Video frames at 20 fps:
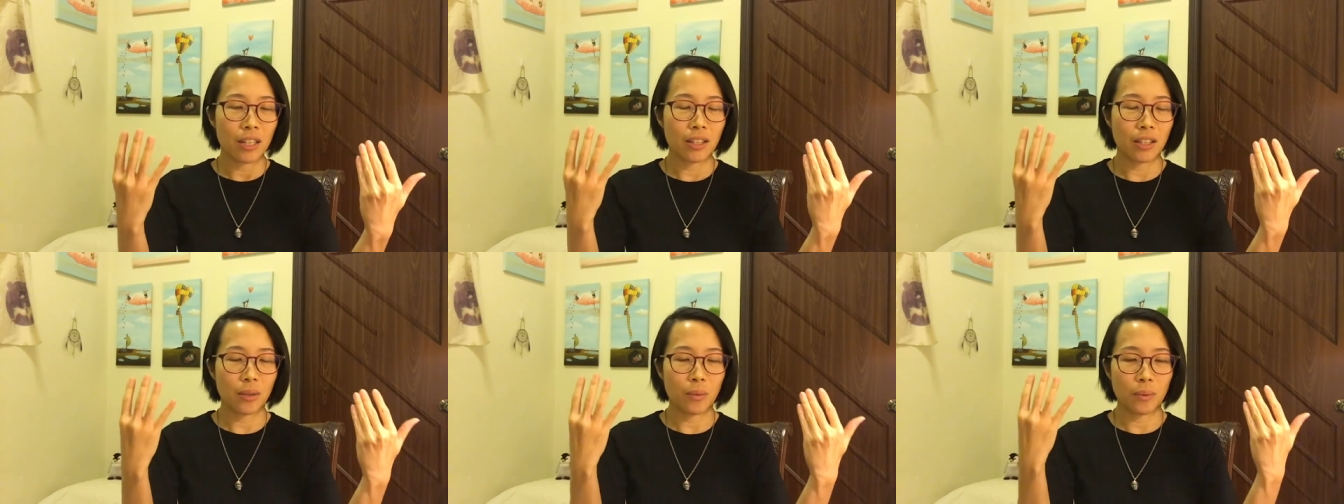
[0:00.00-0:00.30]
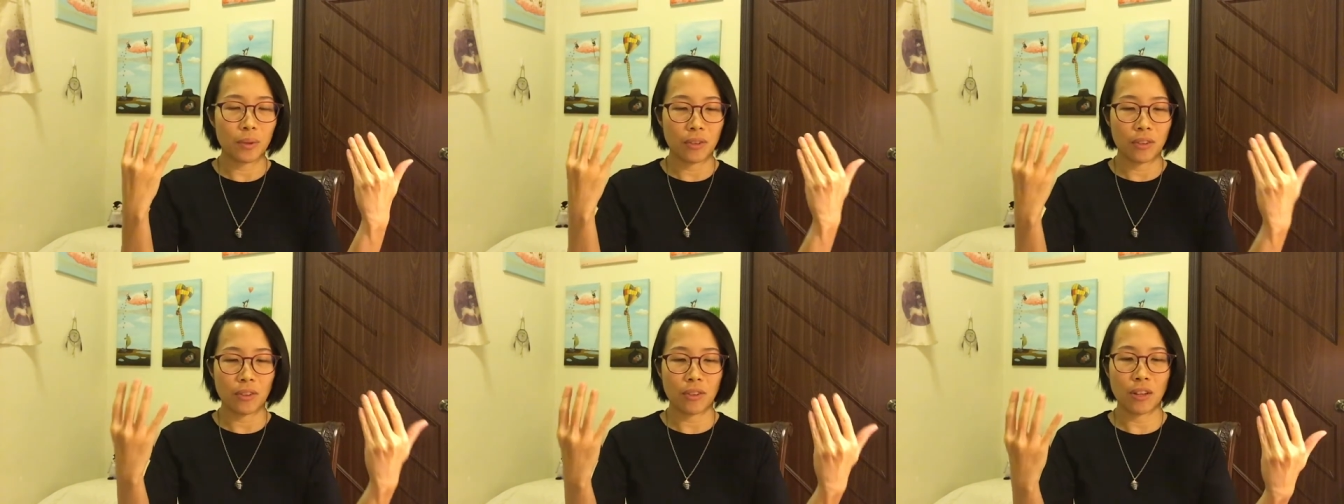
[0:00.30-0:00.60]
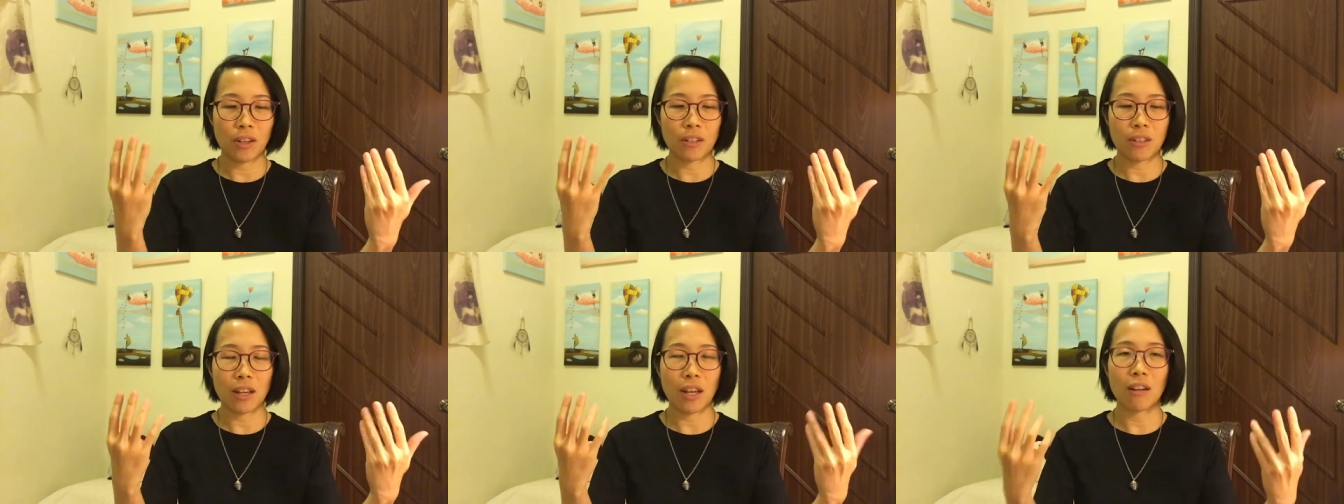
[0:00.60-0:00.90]
that we
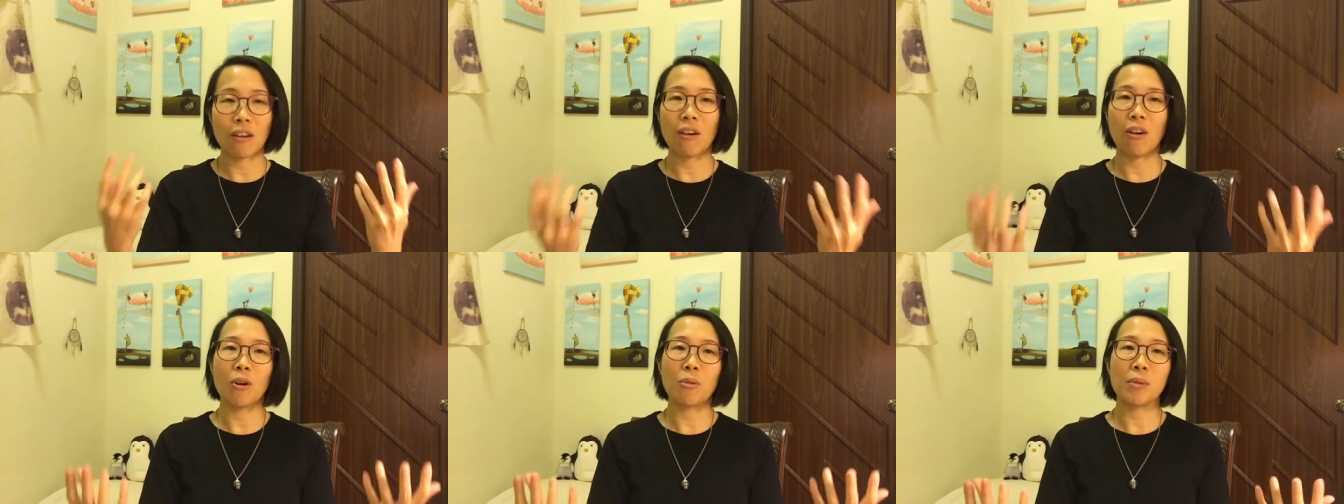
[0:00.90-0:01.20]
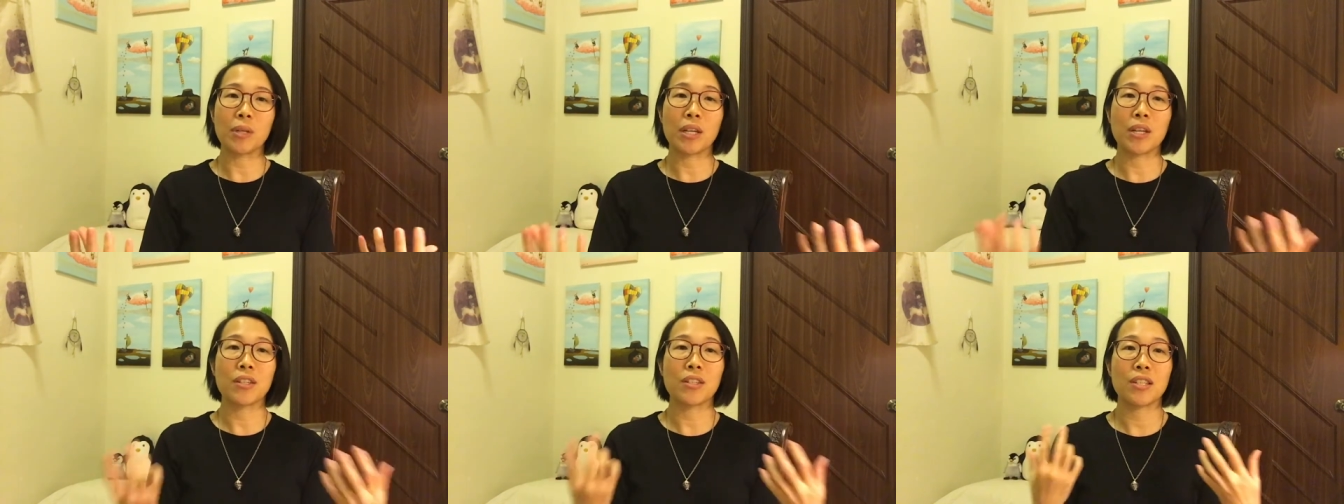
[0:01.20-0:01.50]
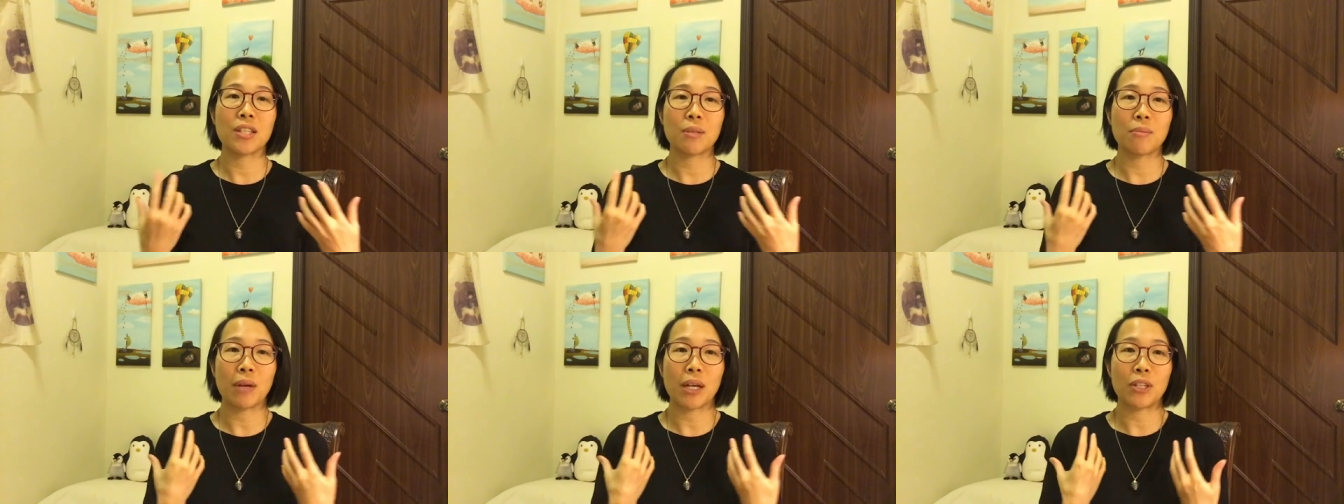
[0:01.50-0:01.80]
think that, oh, because
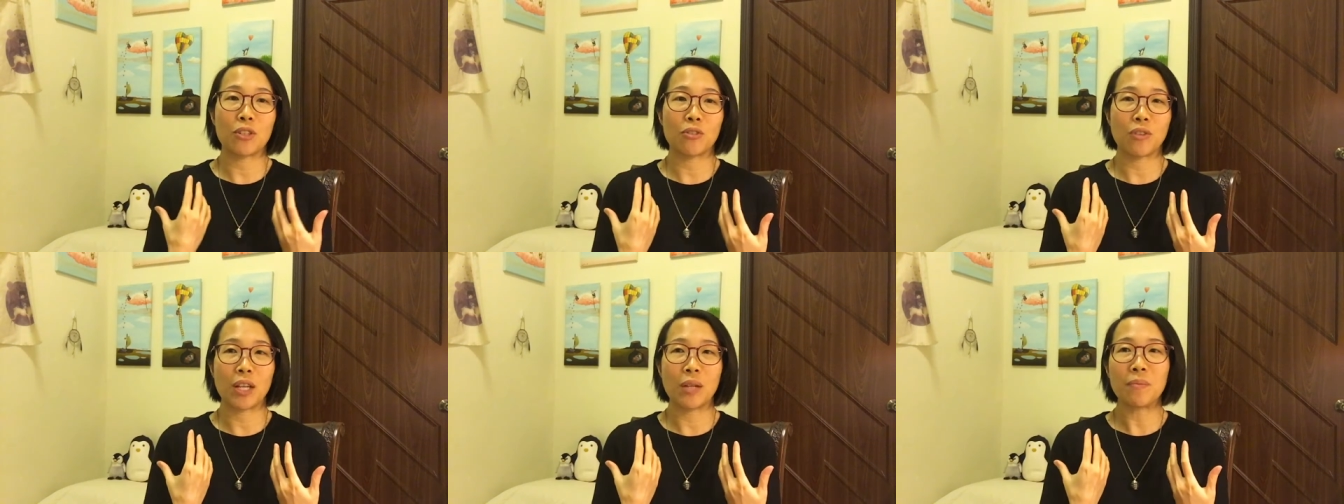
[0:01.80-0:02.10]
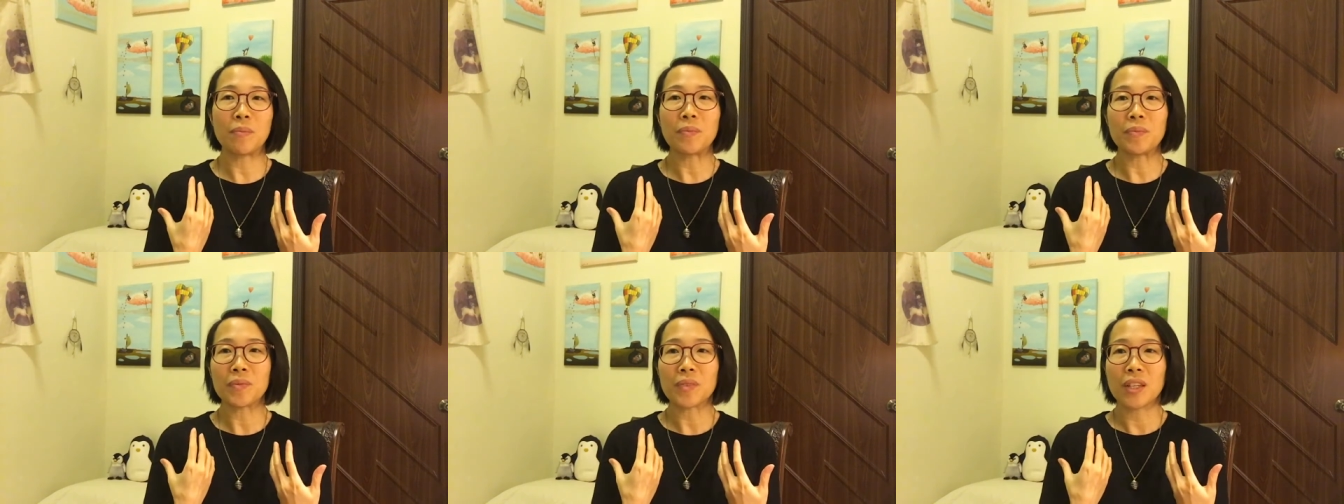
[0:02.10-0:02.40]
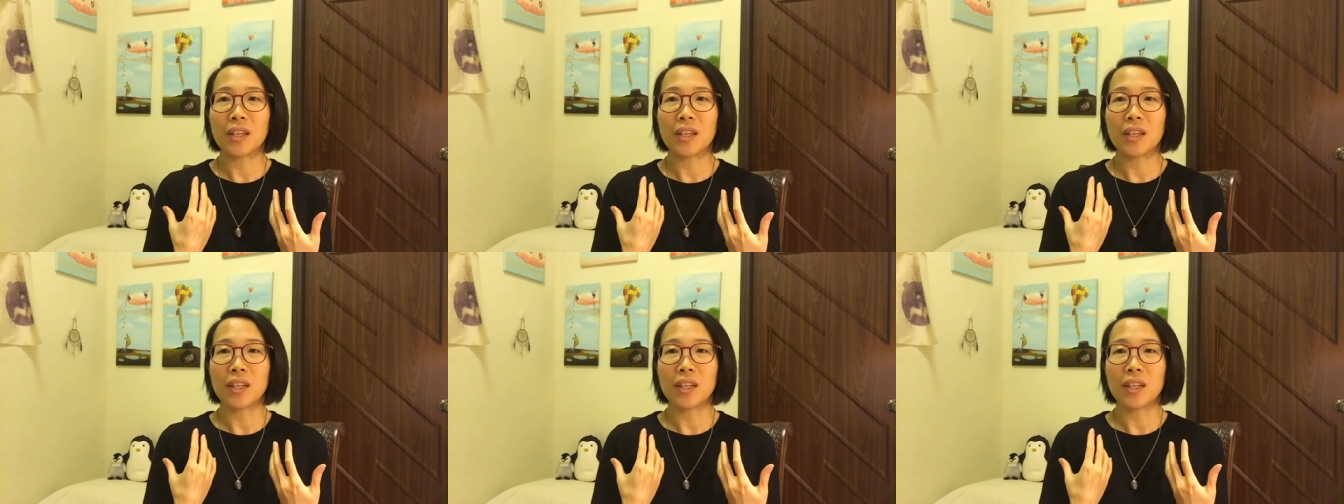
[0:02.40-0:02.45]
it's my dream,